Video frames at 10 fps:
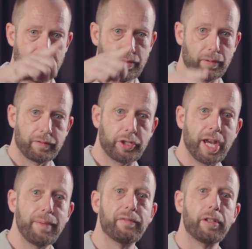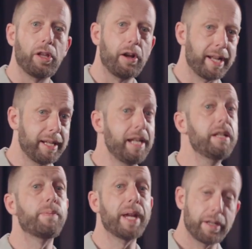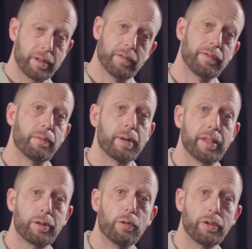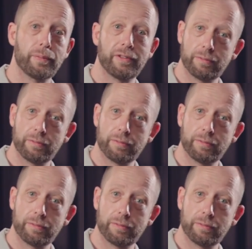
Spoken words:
sort of shape of a line independent of the way the chord's moving,